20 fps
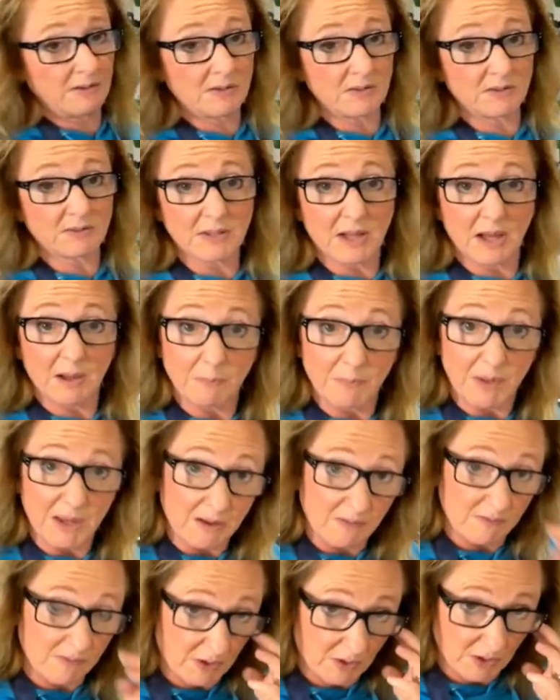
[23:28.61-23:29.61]
does not
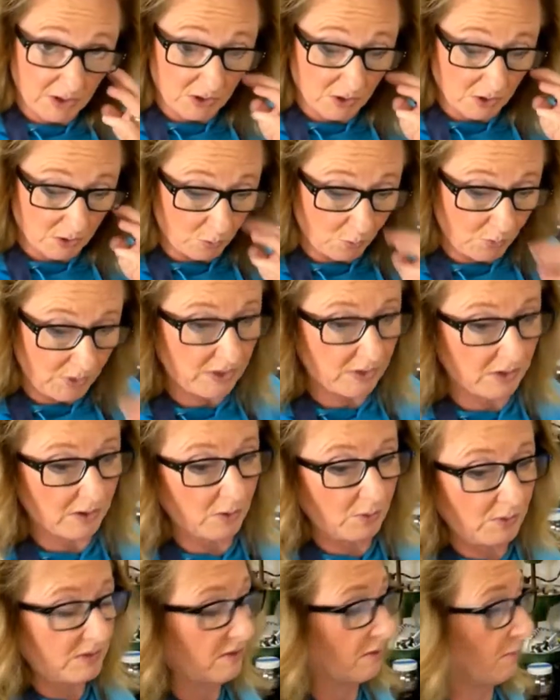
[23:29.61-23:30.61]
make a very good
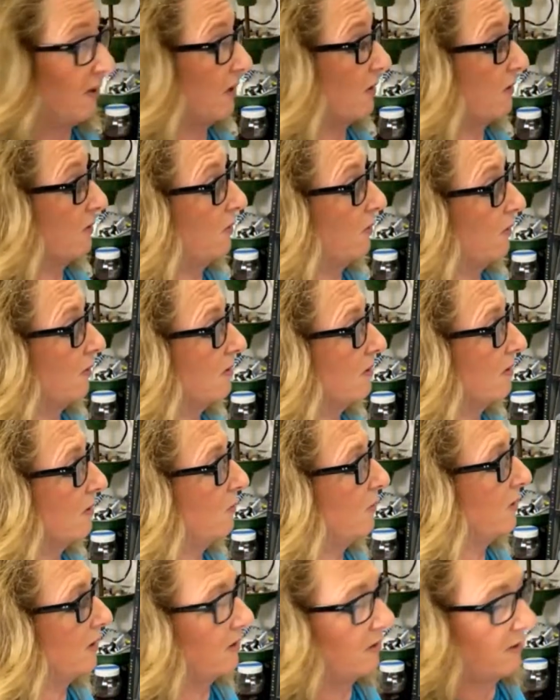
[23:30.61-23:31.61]
window. It's a better door than a
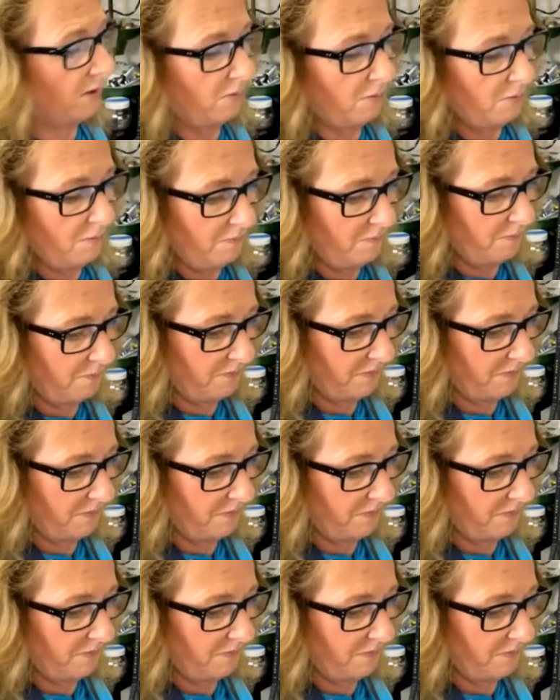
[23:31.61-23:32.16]
window.